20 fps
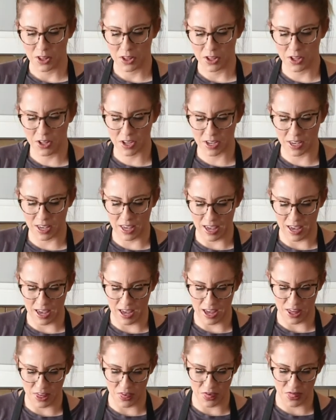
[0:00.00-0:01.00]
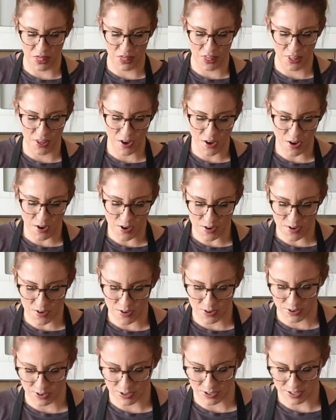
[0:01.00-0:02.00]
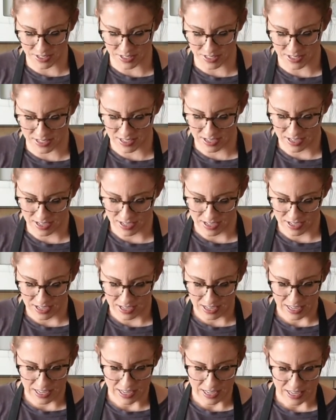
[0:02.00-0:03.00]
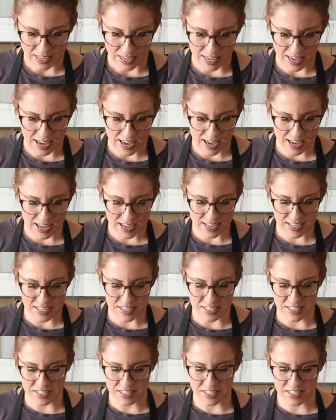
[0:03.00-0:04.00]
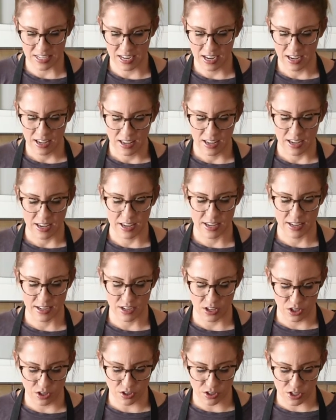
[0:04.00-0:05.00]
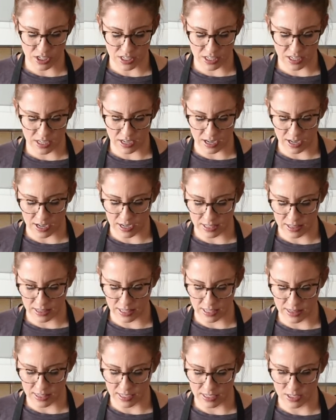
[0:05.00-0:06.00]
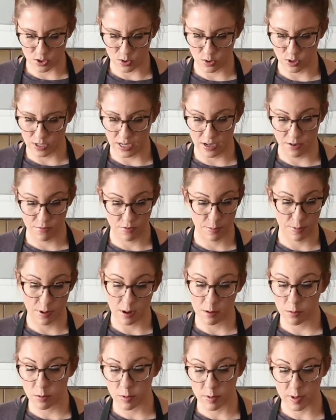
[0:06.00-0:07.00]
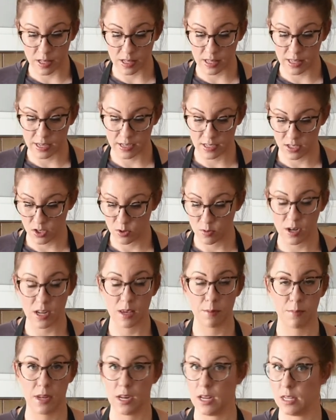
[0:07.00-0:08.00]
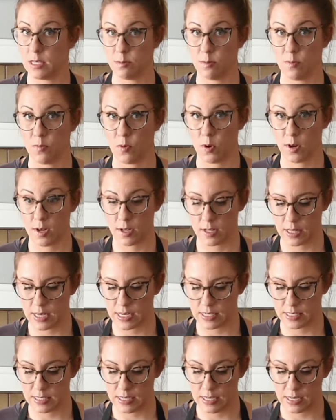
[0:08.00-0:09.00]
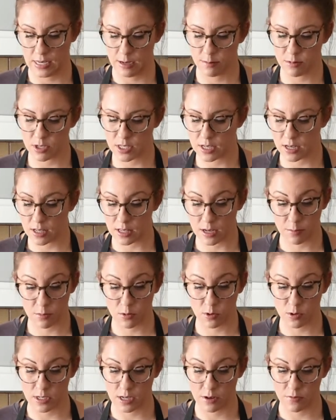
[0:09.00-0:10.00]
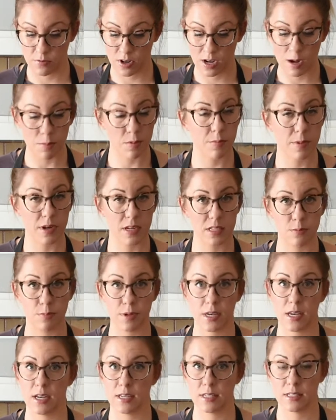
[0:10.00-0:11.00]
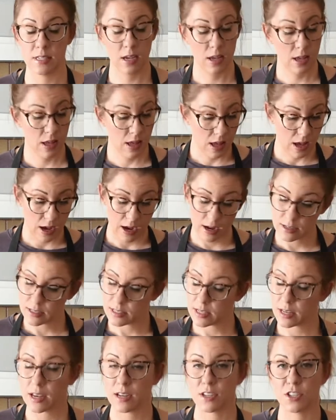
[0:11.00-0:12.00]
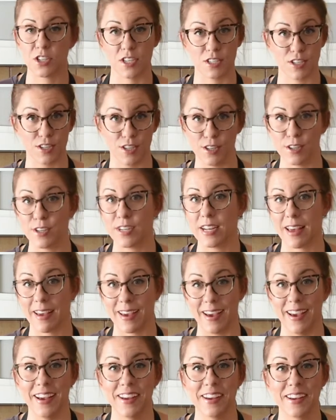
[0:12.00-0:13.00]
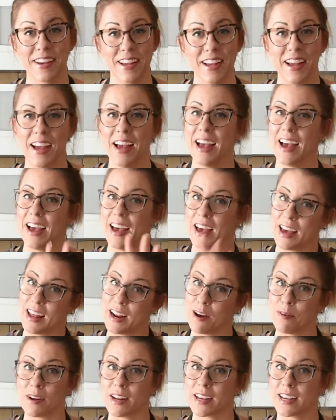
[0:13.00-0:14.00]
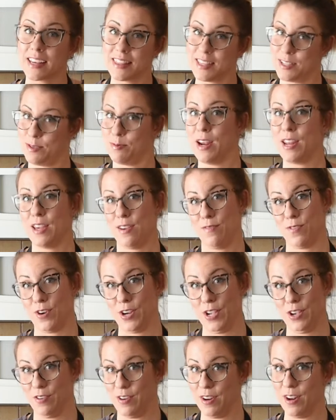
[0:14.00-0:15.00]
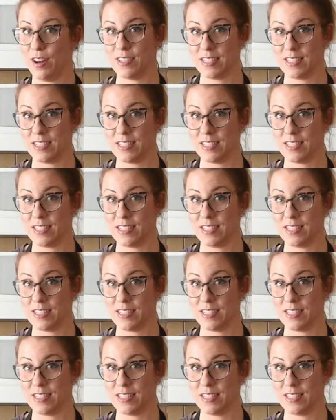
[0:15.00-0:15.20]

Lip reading: Look at those. Yes. And usually I'd let these cool down for probably like 20 minutes before glazing. I'm just gonna let them cool down for a couple minutes because honestly I got shit to do today and I wanna get this ready for you and all